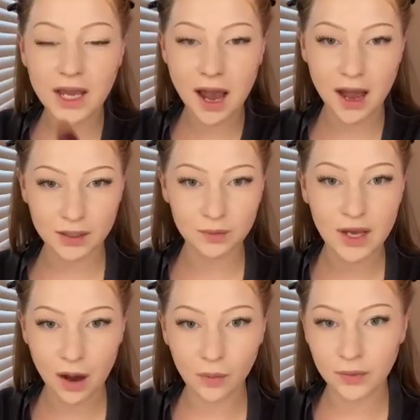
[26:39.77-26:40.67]
asked me
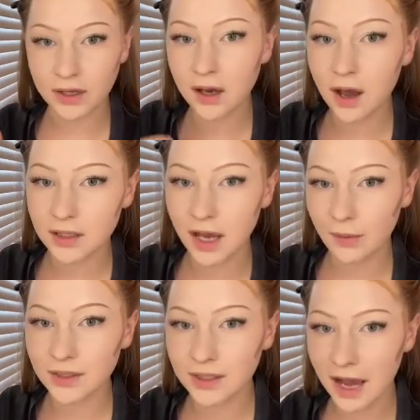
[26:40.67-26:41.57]
out because I
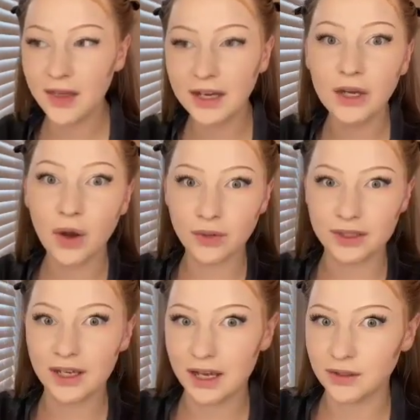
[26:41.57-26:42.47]
was sad, and then he
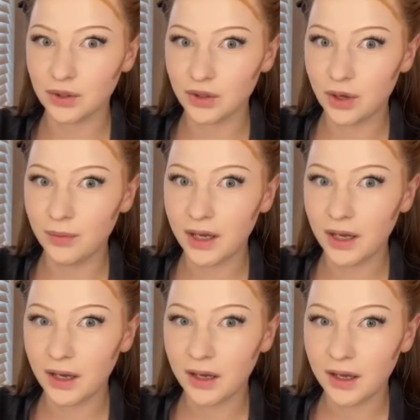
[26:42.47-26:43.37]
goes and cancels on
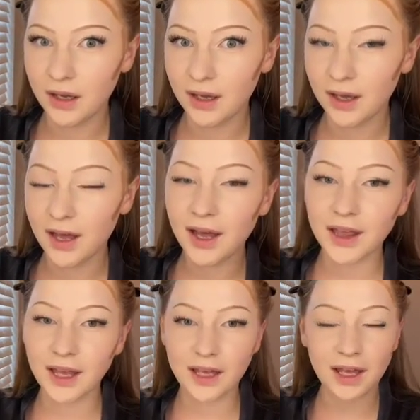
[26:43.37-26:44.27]
me.
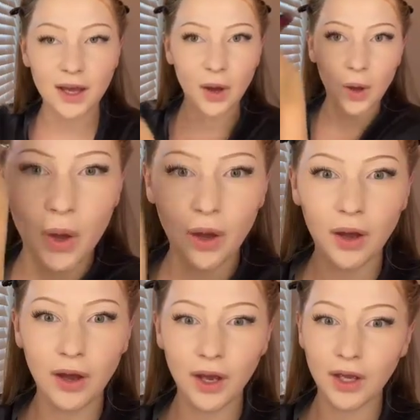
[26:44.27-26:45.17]
Like,
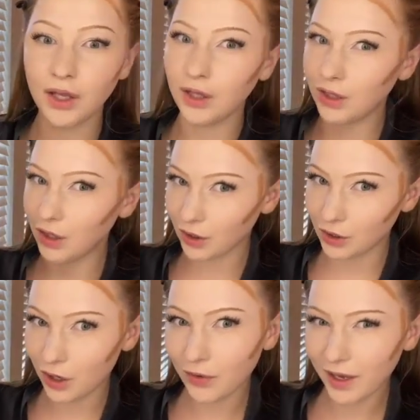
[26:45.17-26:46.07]
you're
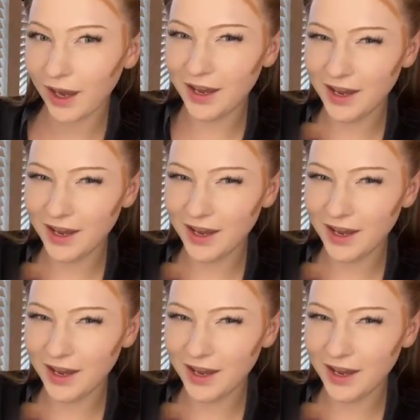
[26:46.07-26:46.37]
joking.